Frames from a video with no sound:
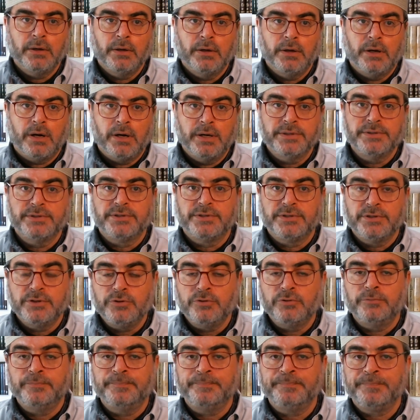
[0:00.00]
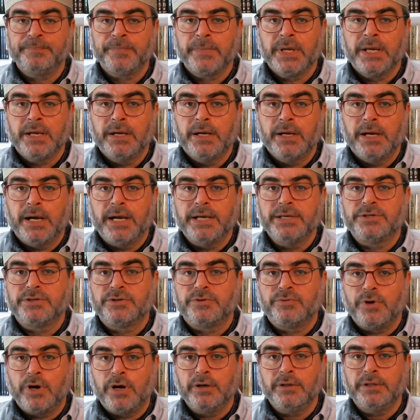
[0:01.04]
On Zoom, I
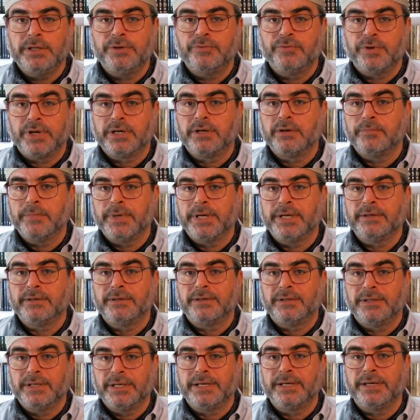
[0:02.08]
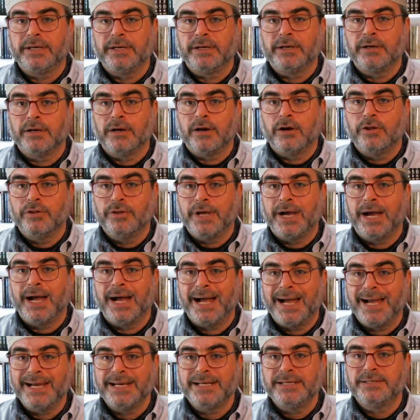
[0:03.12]
strongly recommend clicking on the
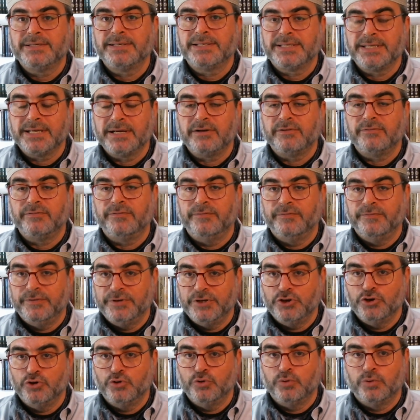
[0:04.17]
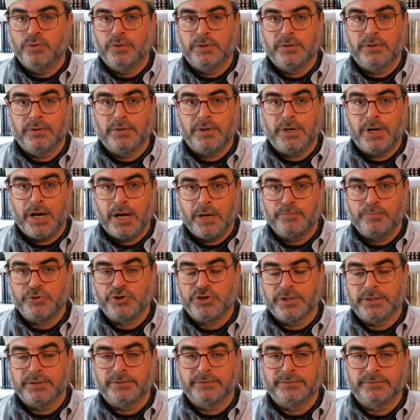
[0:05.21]
Hide Self View
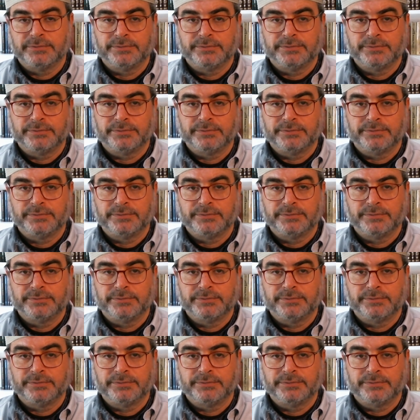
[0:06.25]
option.